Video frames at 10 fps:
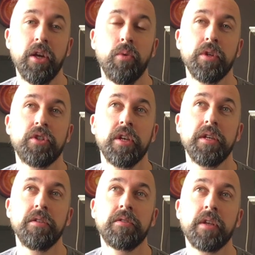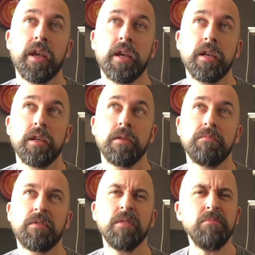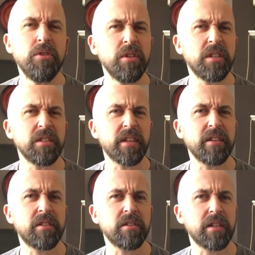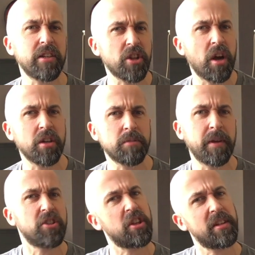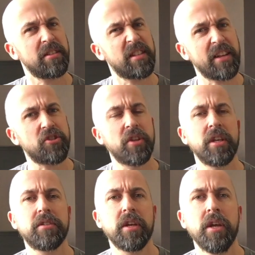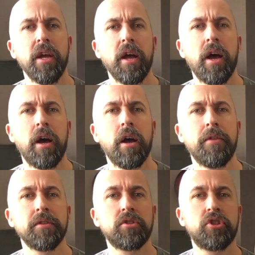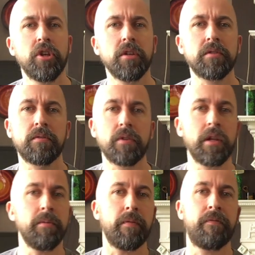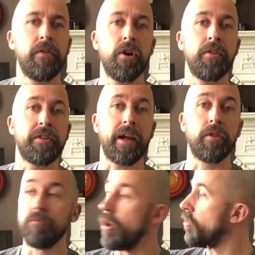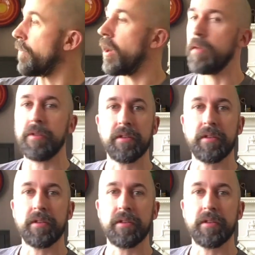which is a community centre / art space / theatre that's just a little bit further down the road behind me.